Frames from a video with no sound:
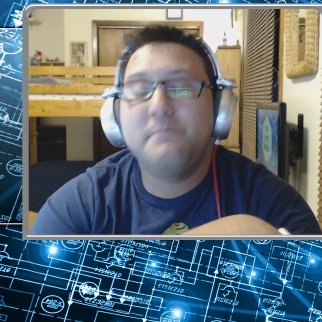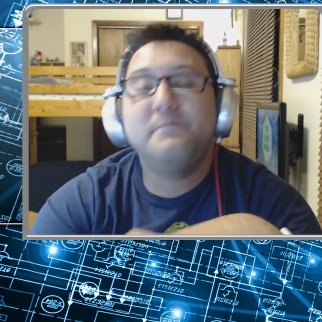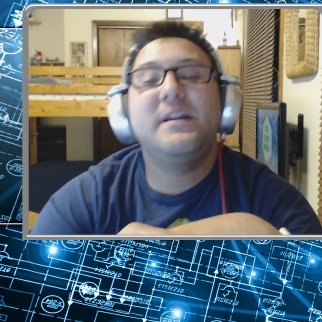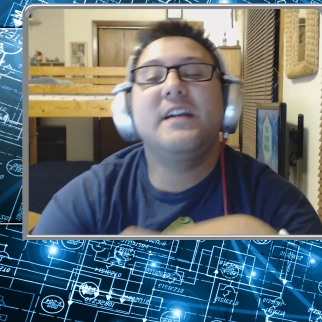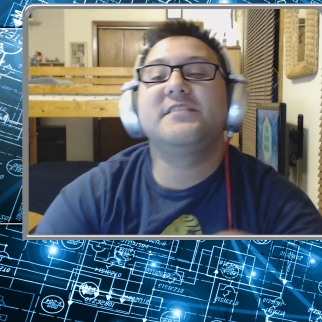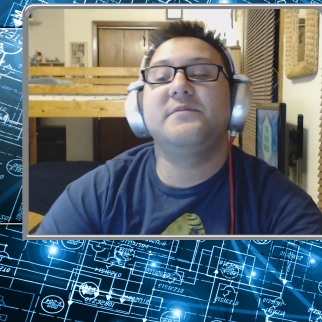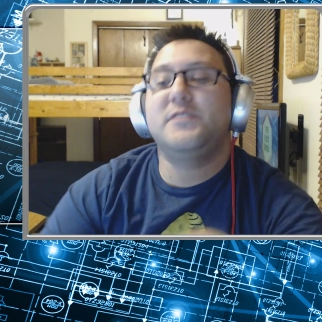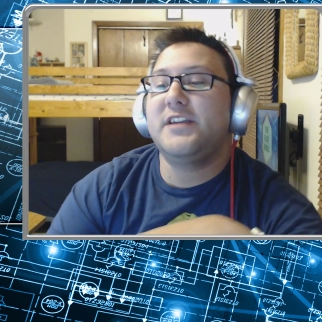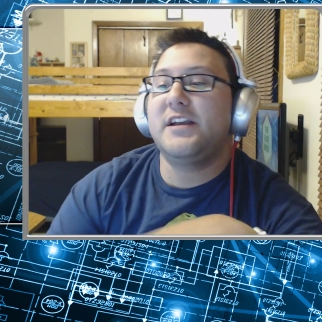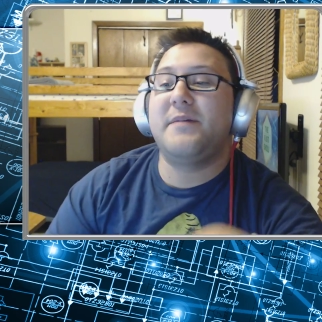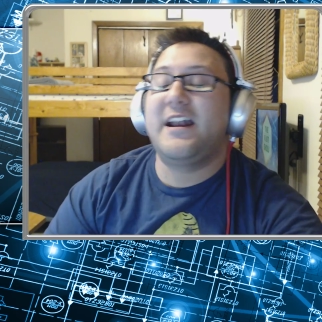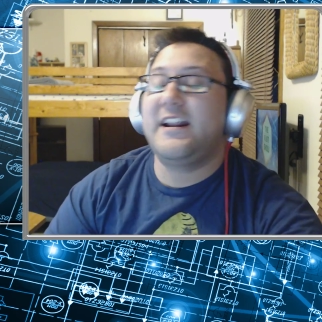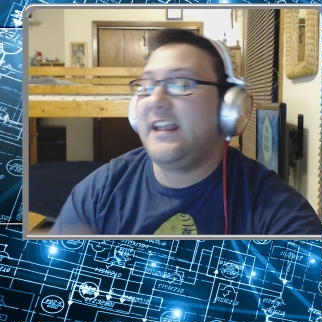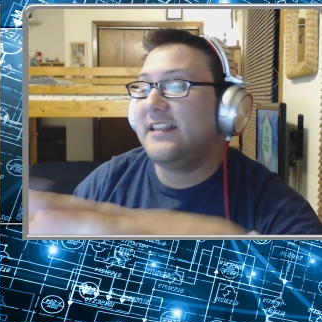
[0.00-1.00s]
Because if you think
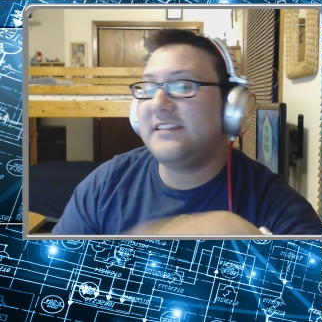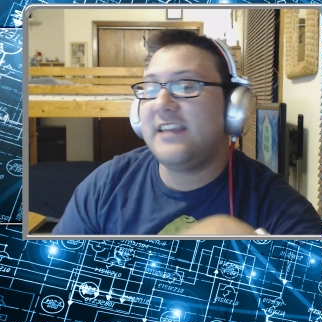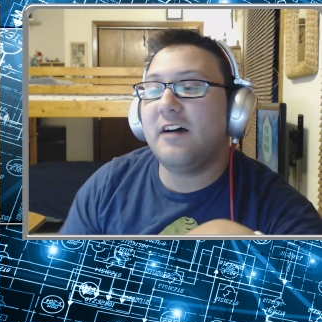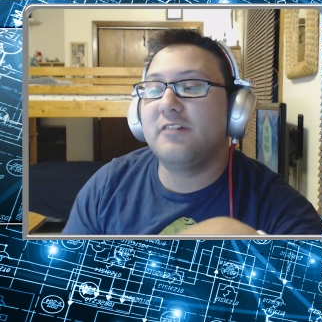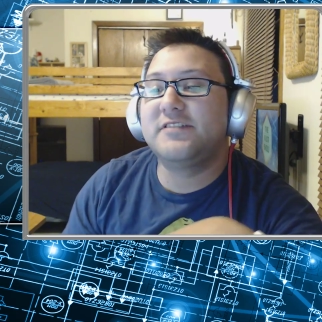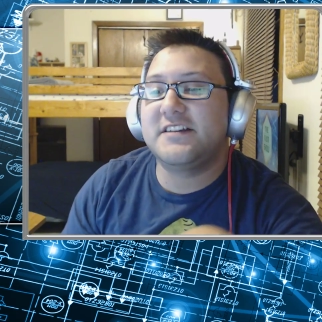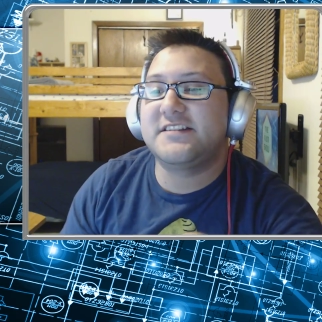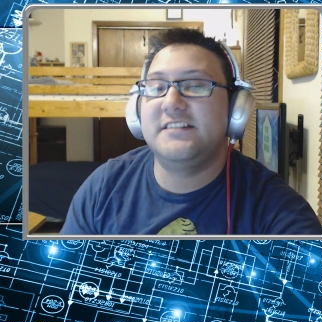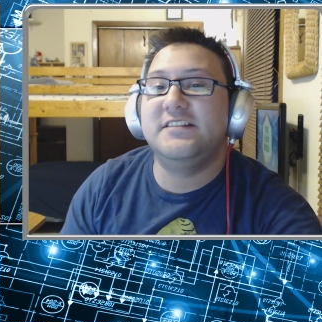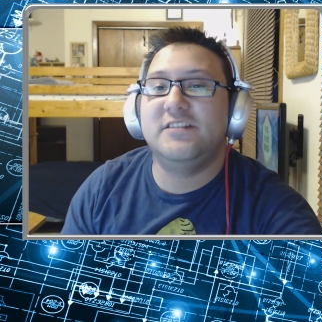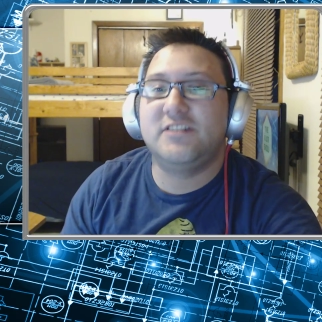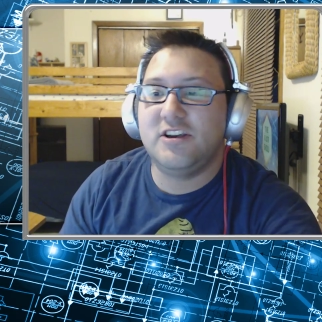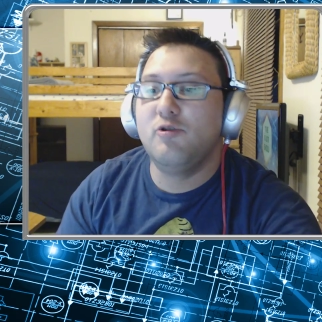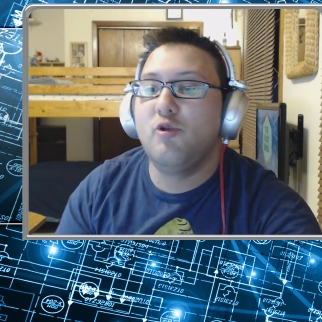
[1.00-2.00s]
about it, Intel doesn't
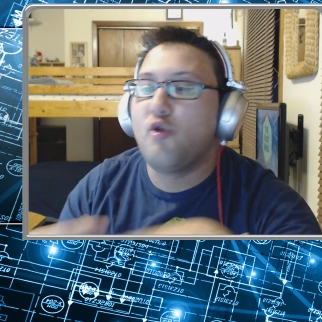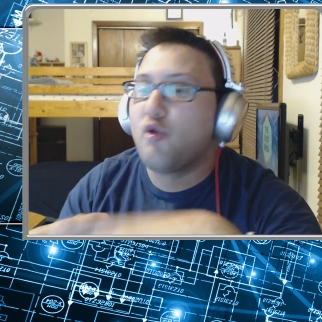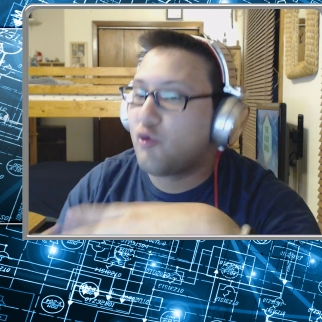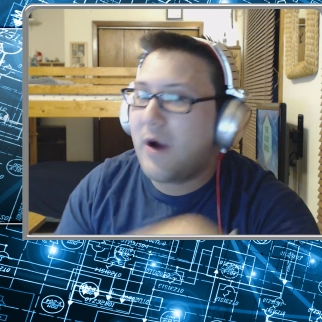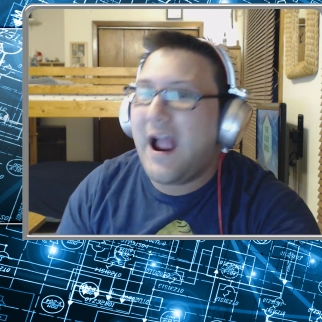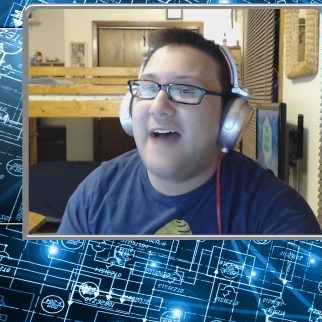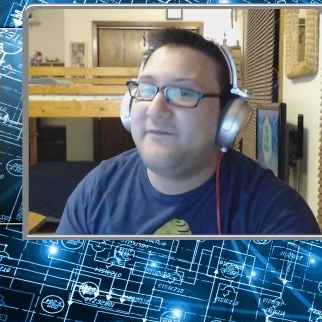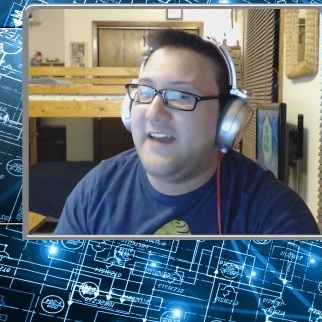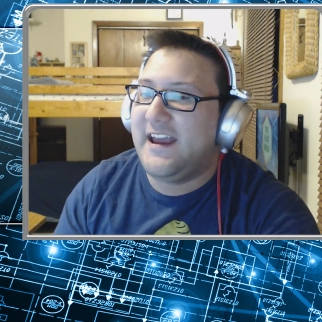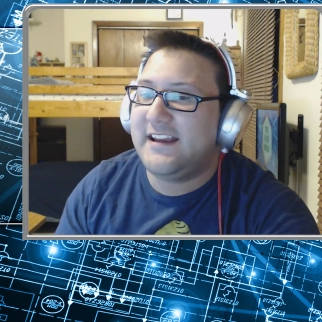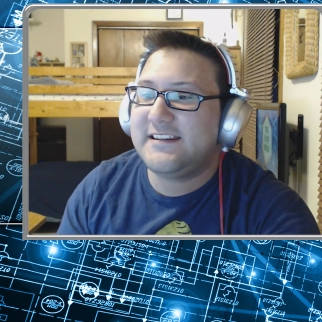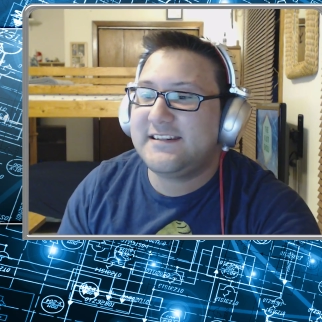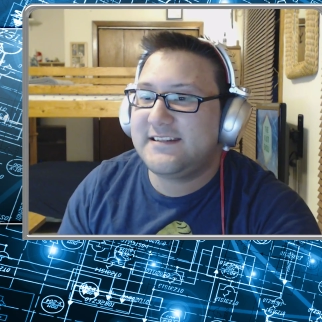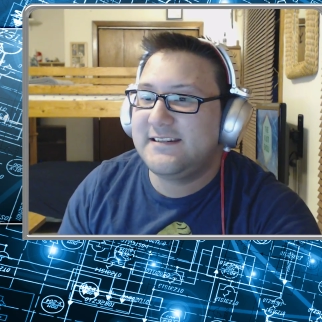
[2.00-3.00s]
do
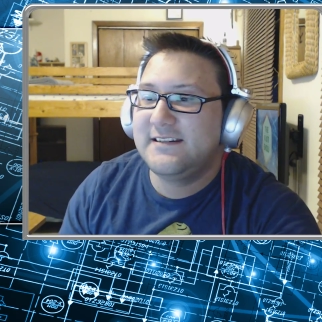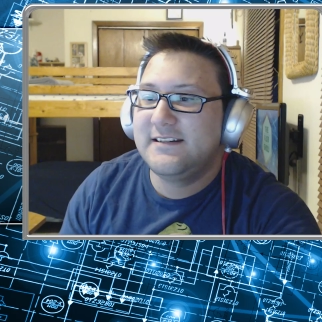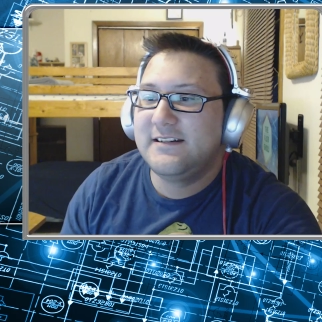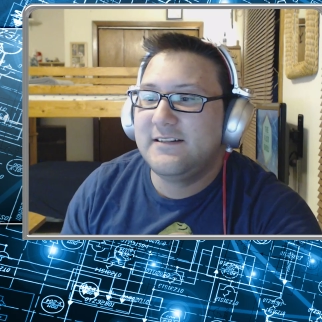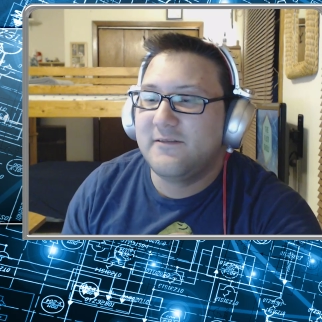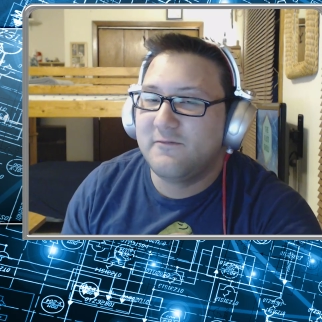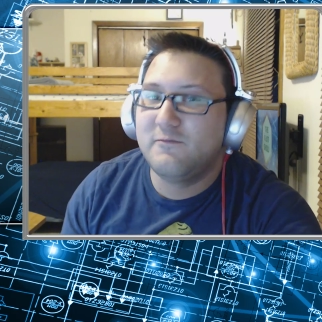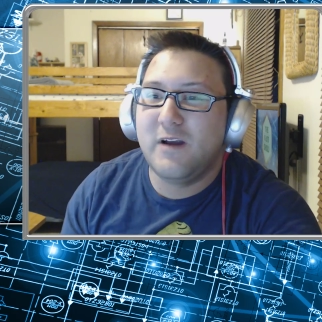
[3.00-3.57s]
graphics, really.